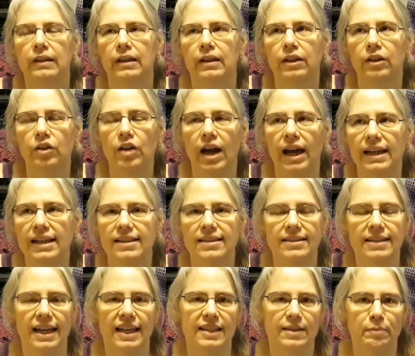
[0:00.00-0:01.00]
United
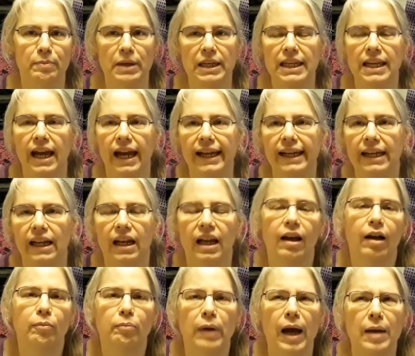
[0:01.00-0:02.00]
States midnight.
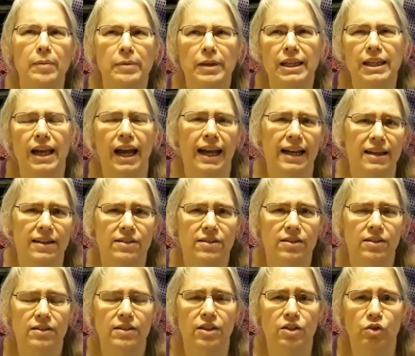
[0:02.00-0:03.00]
My midnight is
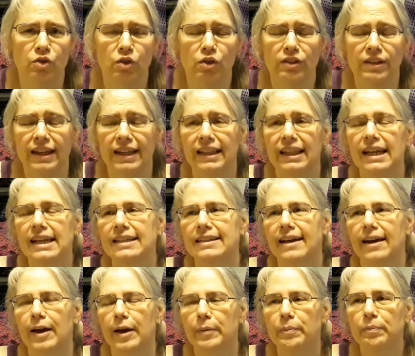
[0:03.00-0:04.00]
Central Daylight
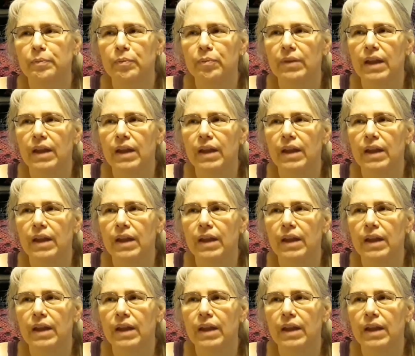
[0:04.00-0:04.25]
Time.